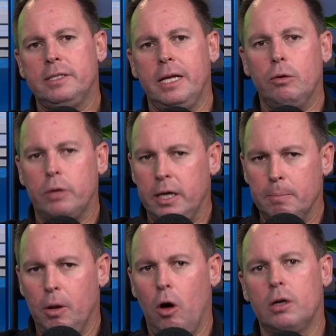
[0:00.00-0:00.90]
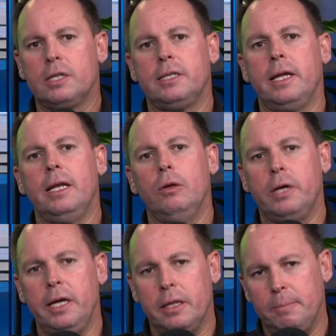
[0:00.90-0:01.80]
They're looking at blocks. They're
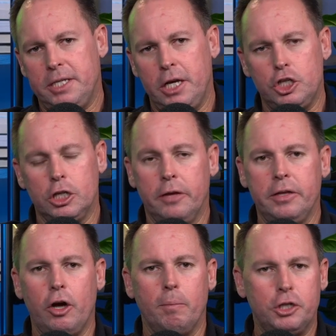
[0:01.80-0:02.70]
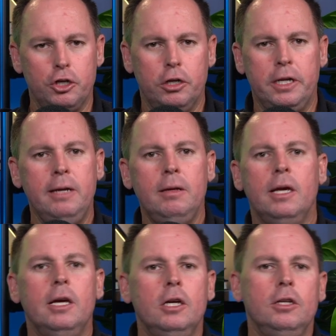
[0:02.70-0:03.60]
looking at the potential and the opportunity
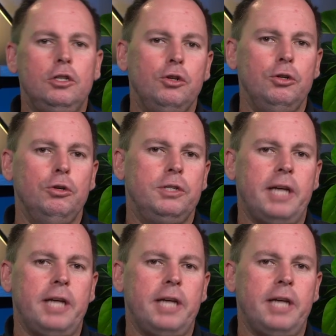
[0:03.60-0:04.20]
to